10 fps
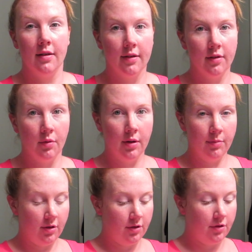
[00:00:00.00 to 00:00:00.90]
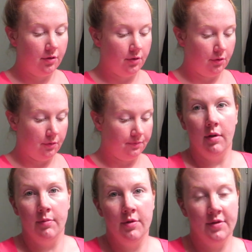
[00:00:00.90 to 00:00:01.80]
So what I'm going to do,
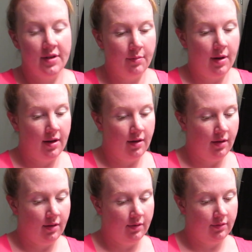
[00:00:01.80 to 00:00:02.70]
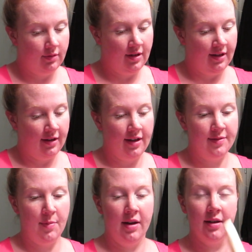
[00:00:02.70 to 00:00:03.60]
I'm using my It
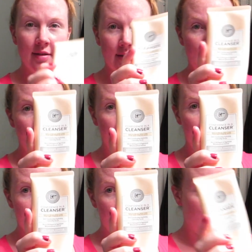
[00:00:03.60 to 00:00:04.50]
Cosmetics Confidence in a